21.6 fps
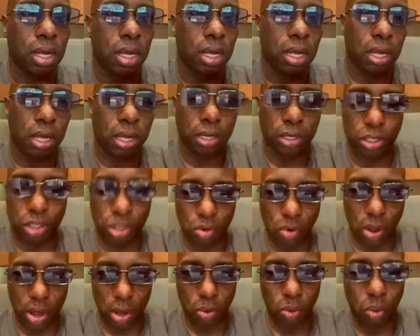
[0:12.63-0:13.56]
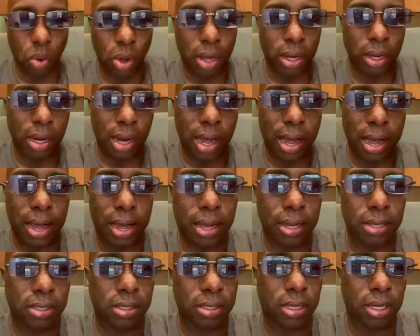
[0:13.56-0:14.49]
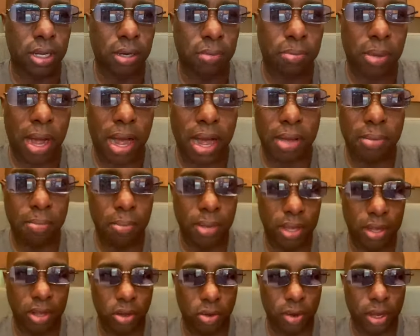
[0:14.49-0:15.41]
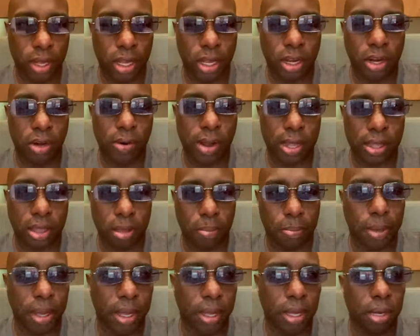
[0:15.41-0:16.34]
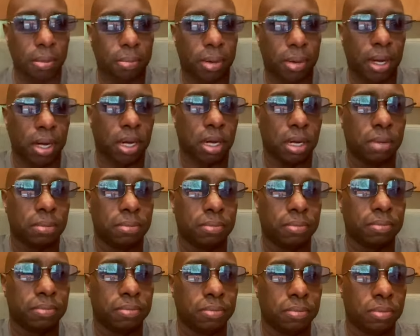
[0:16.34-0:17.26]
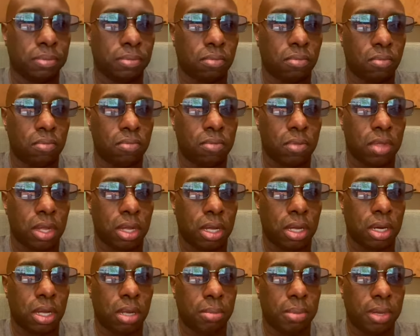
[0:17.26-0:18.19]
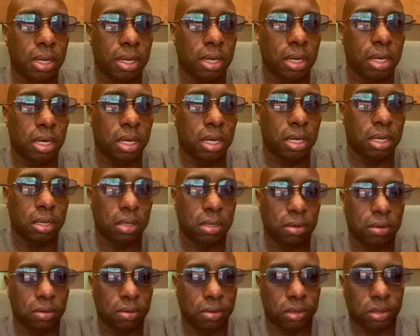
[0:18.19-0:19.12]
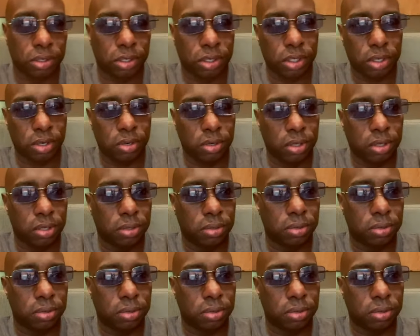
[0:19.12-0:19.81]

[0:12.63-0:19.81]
Enjoying one last goodbye meal here at the Pig and Palm. Let me show you.